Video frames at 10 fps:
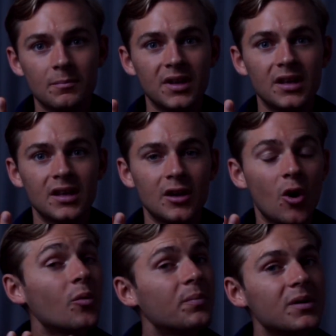be
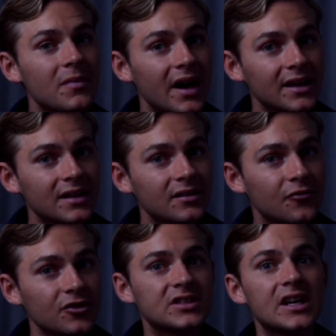open-minded
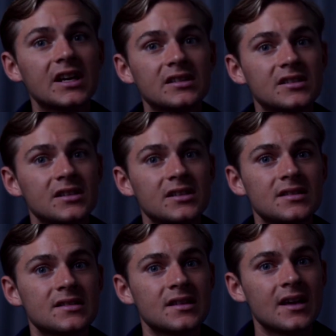for
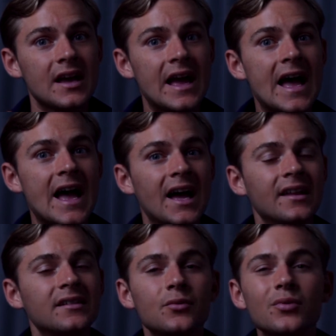changes,
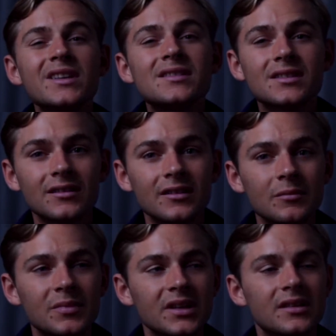and risk a little
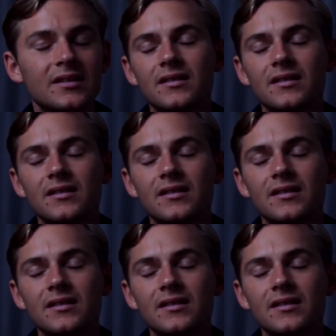bit.